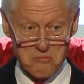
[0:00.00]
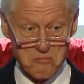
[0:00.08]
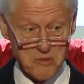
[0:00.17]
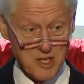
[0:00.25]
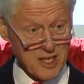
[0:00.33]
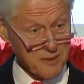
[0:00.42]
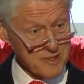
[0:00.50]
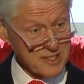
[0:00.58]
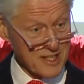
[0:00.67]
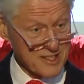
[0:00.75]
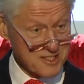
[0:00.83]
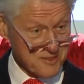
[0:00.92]
But let me
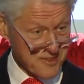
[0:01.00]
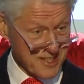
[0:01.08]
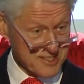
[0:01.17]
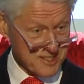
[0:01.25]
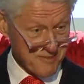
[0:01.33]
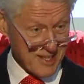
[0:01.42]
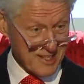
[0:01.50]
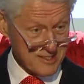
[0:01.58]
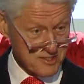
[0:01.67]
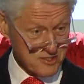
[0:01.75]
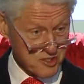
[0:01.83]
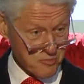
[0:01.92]
tell you some things that might
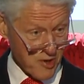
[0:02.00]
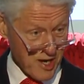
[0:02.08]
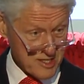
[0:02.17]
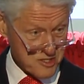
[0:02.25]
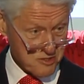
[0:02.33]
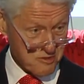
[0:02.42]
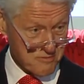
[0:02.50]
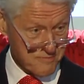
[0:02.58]
surprise you.